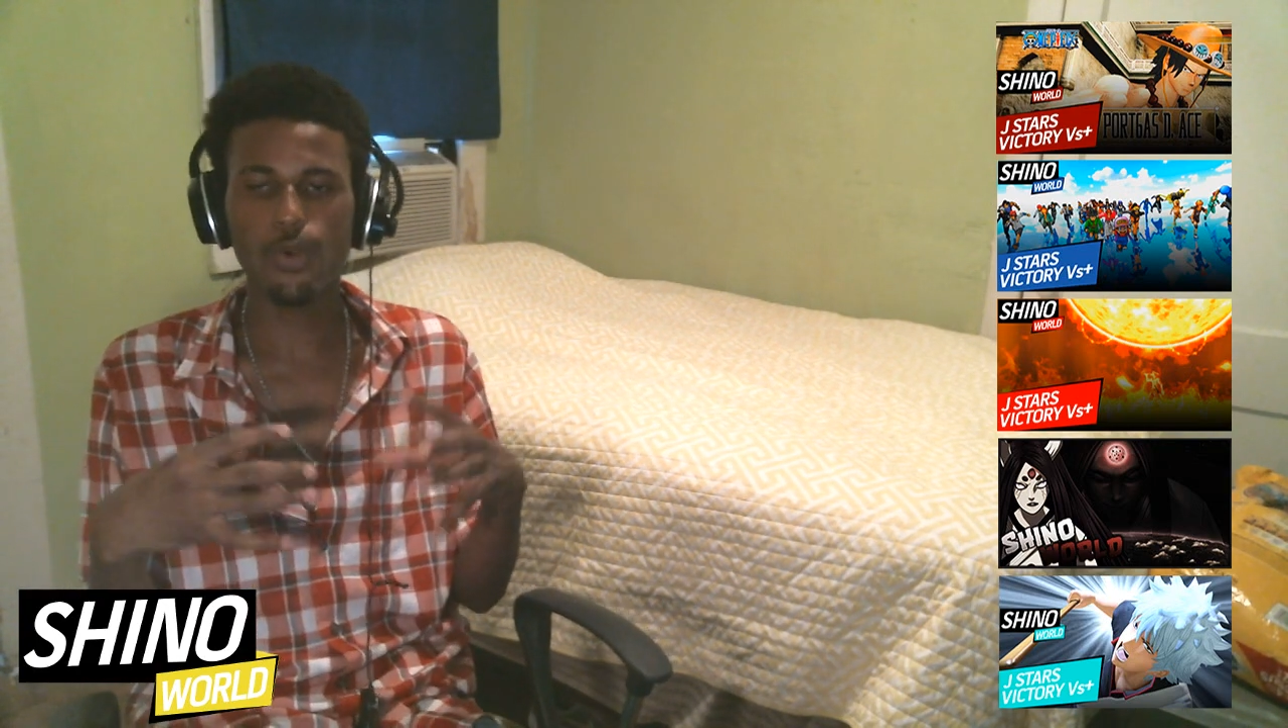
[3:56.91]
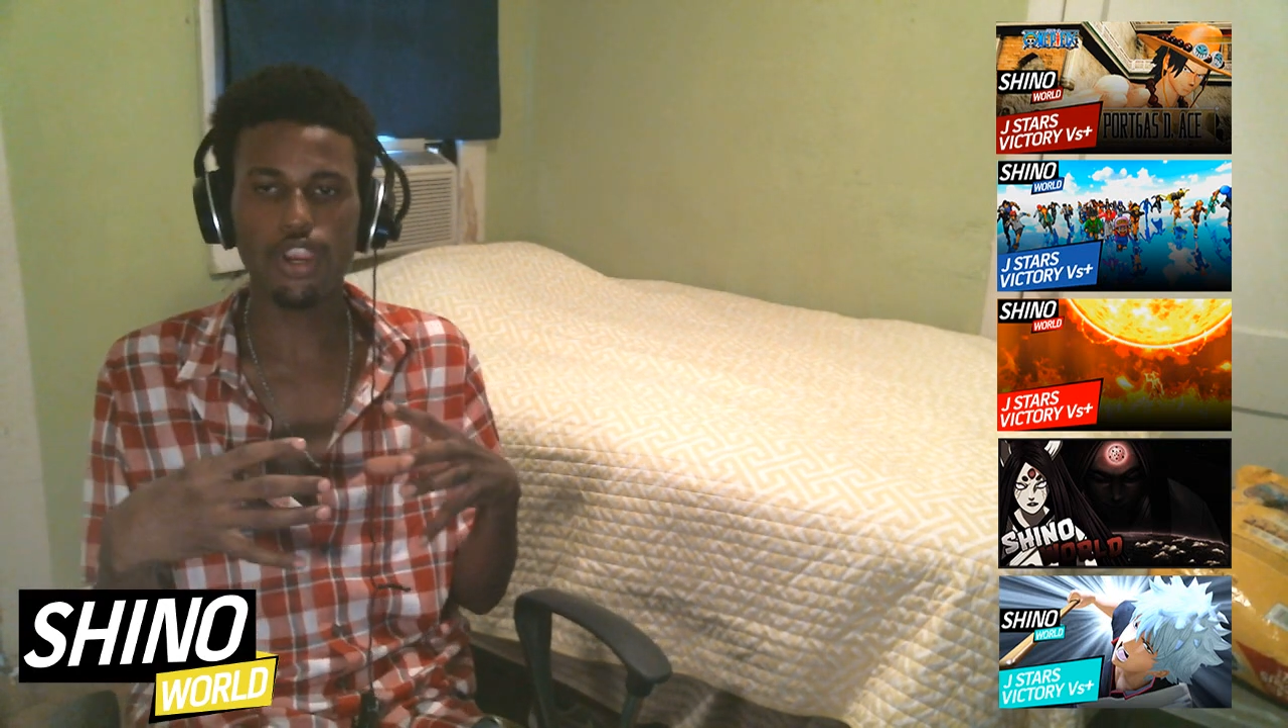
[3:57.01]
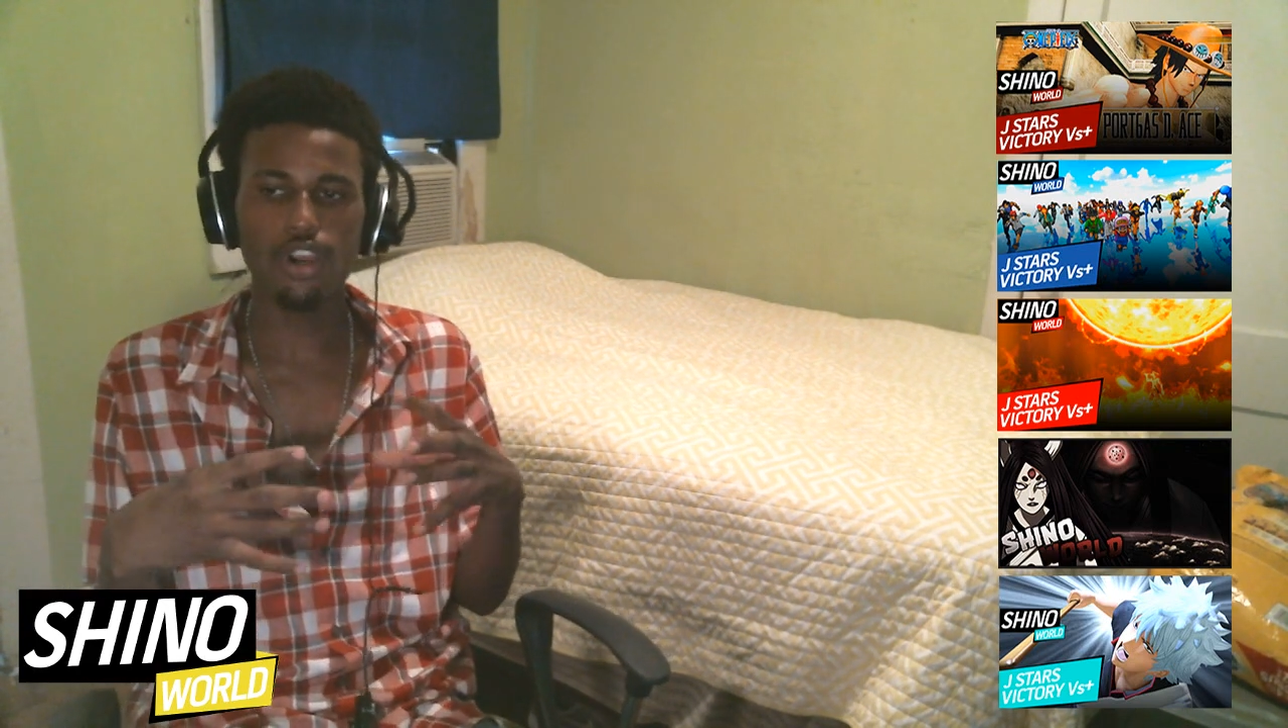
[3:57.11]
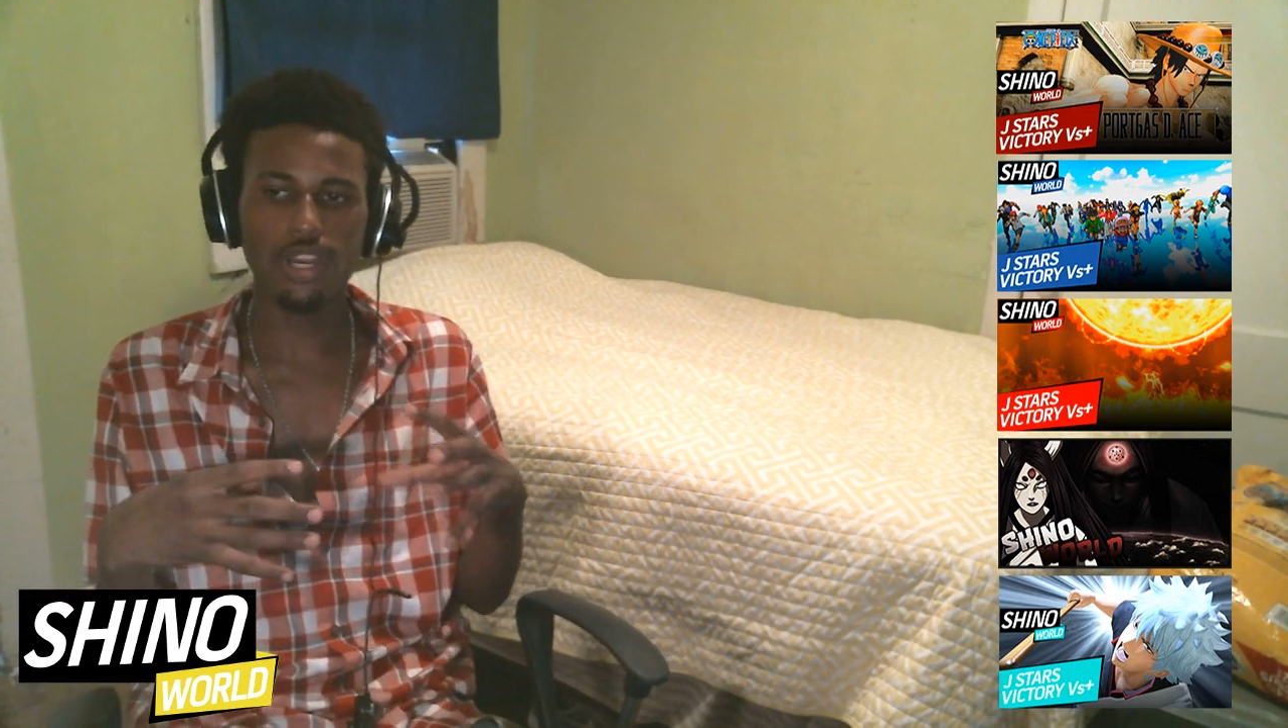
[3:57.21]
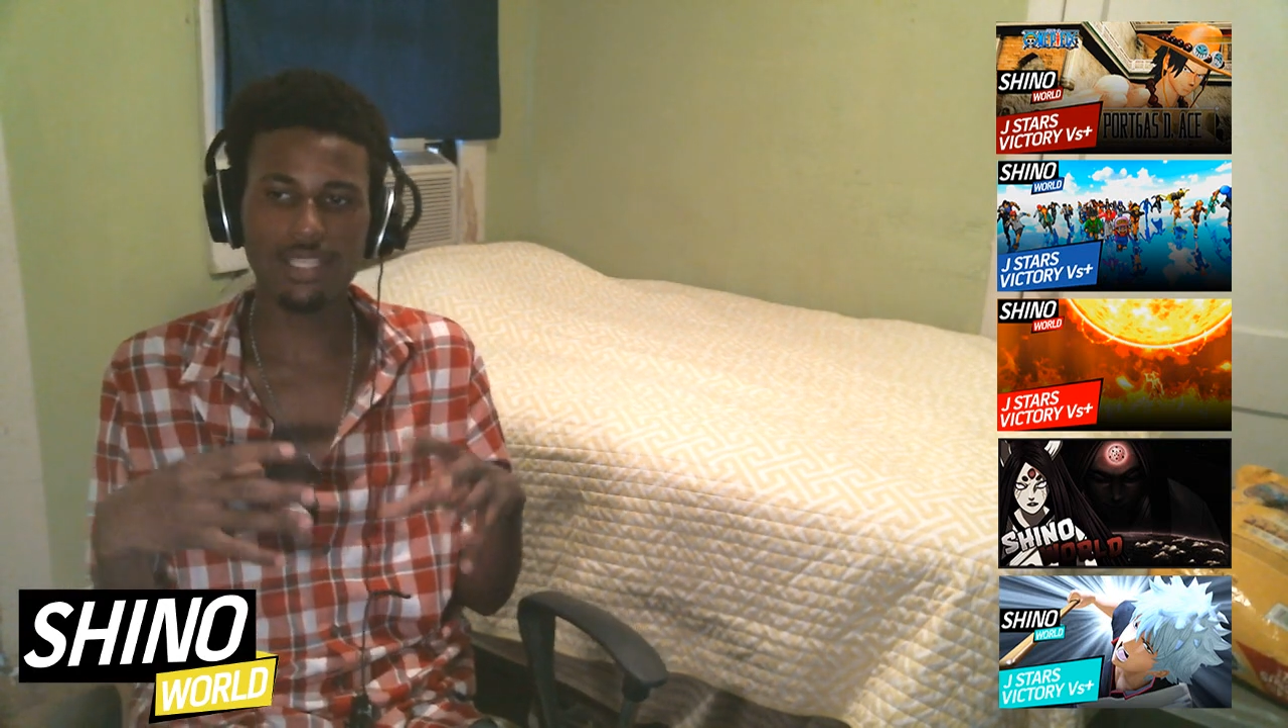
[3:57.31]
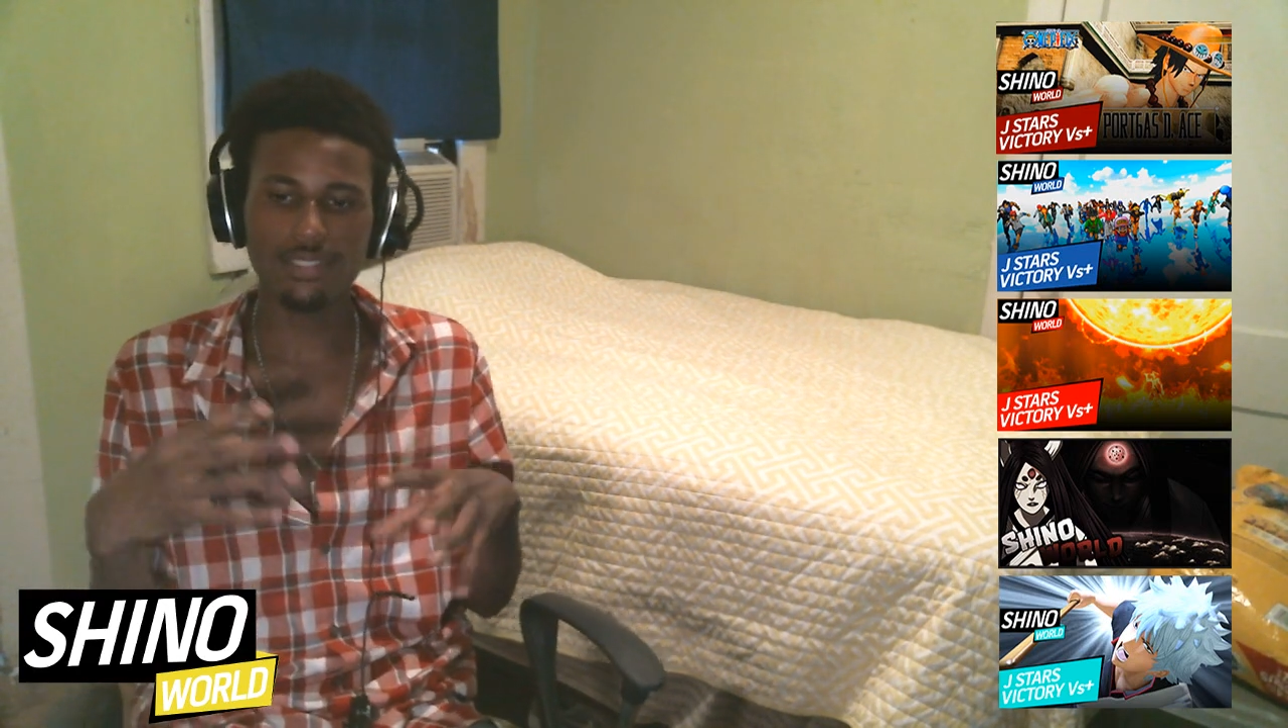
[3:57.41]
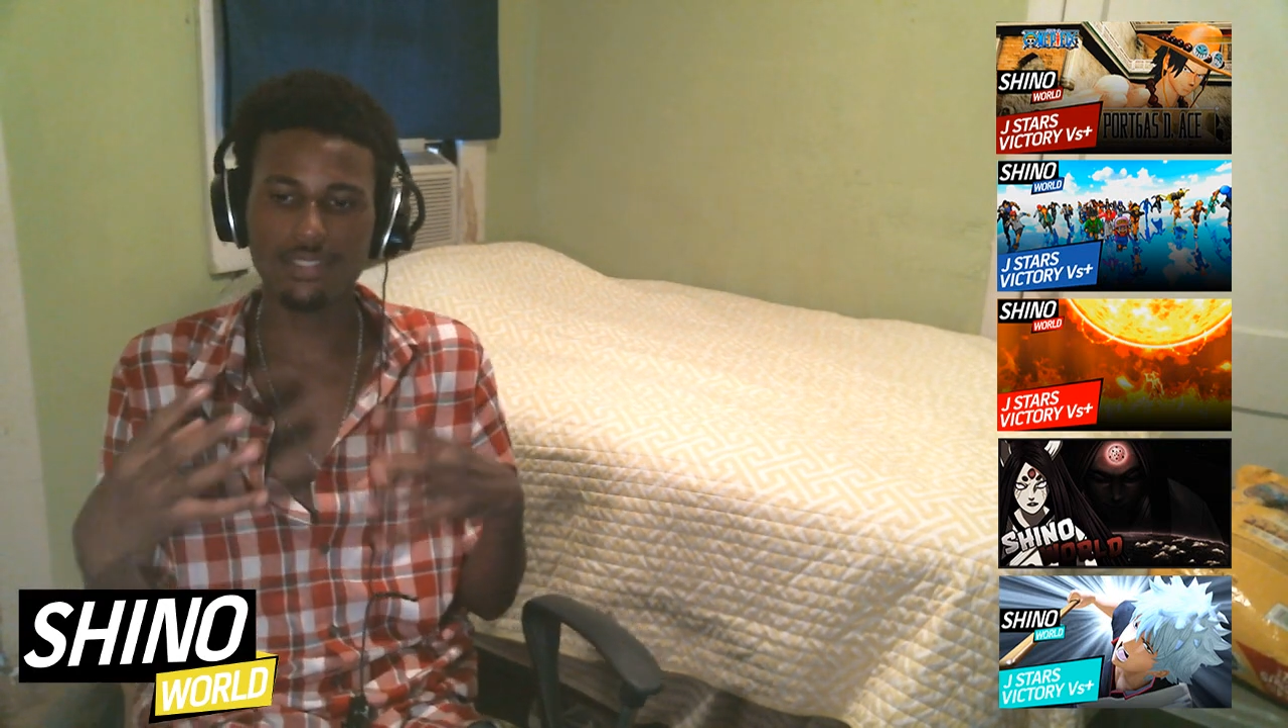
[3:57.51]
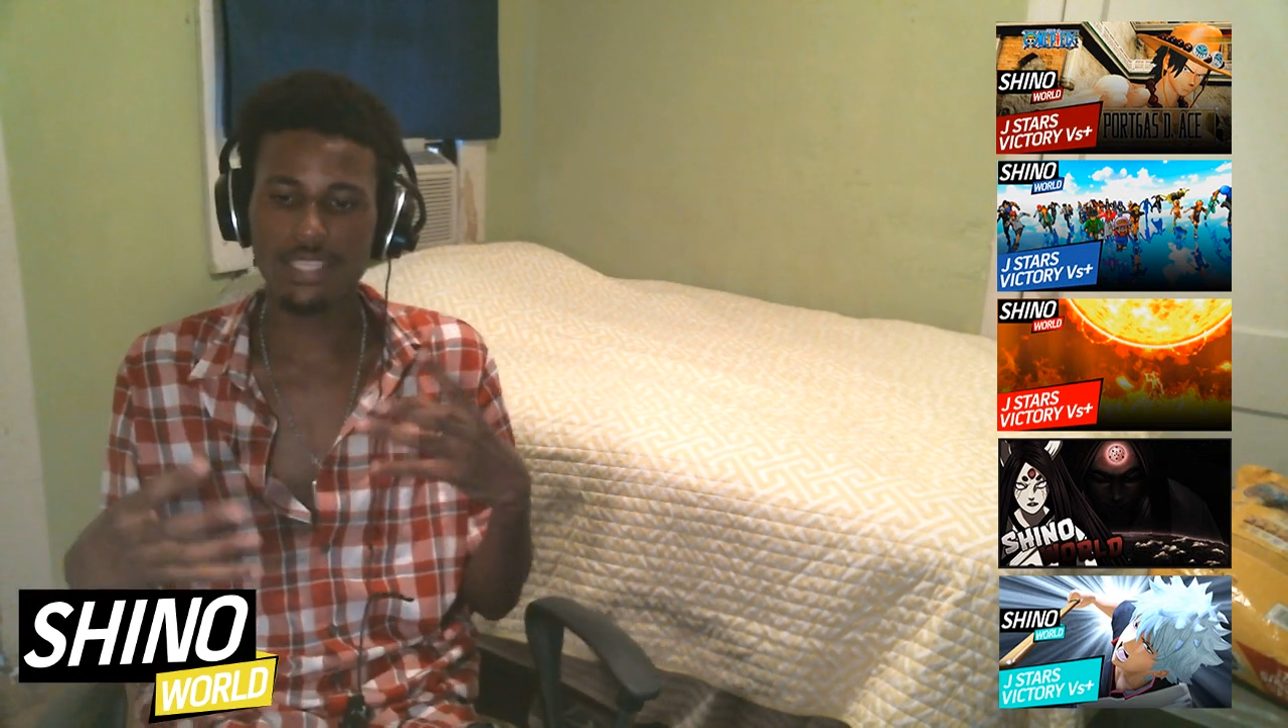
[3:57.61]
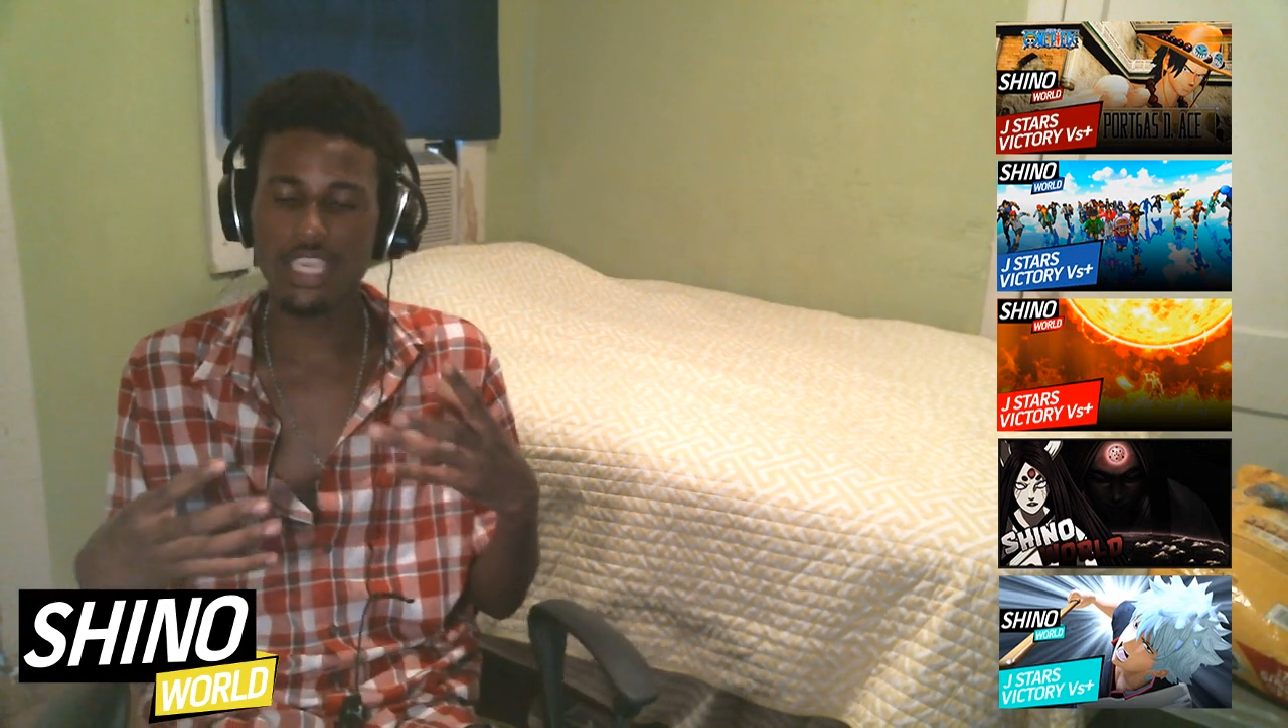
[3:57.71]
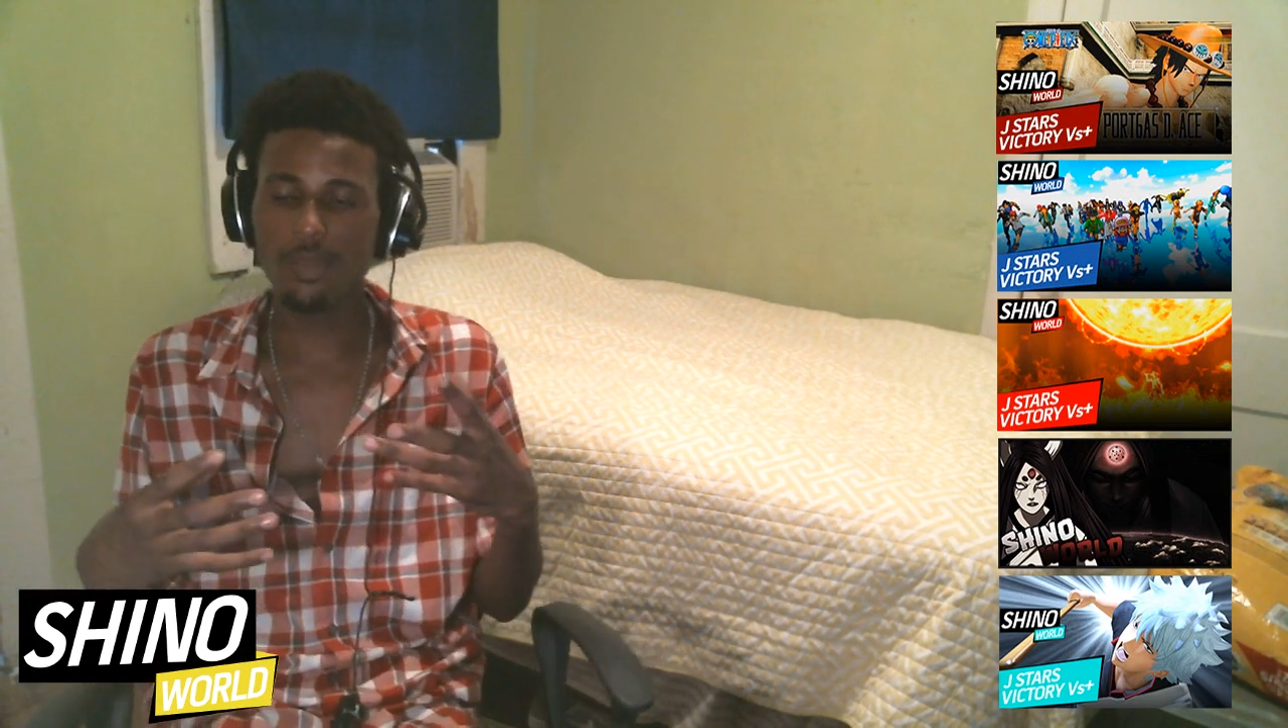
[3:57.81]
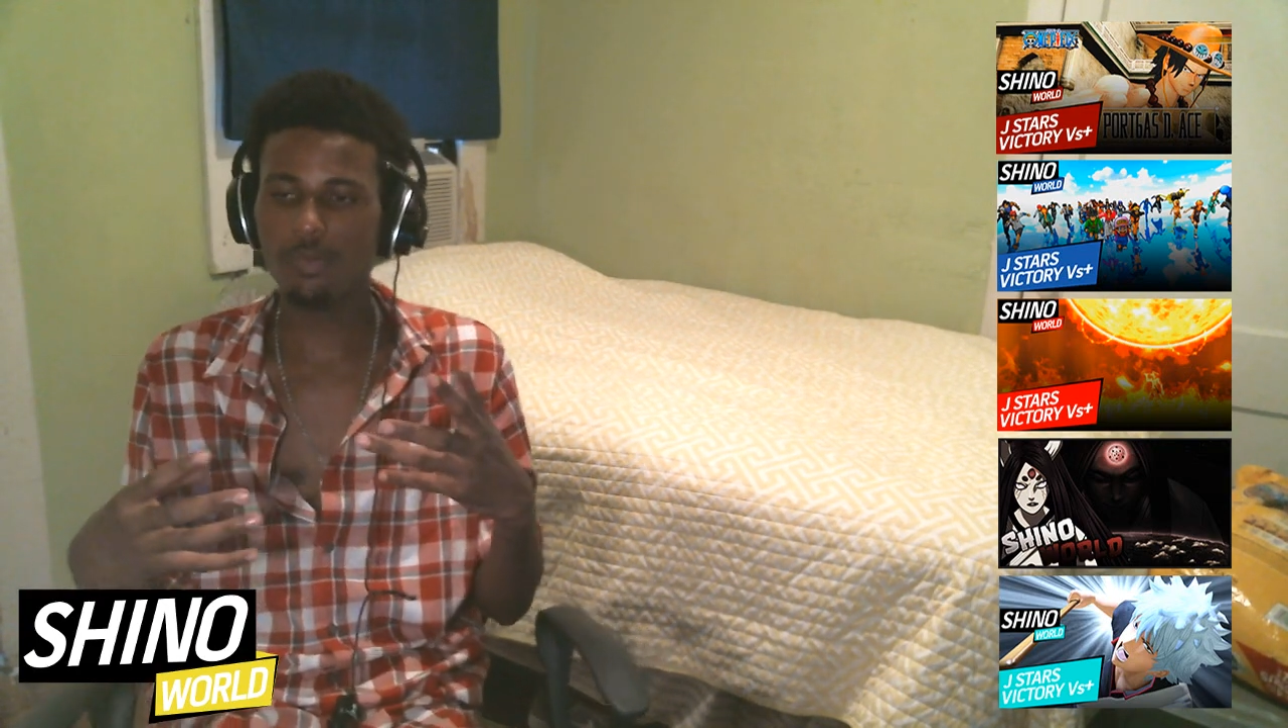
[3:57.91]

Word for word: on as a team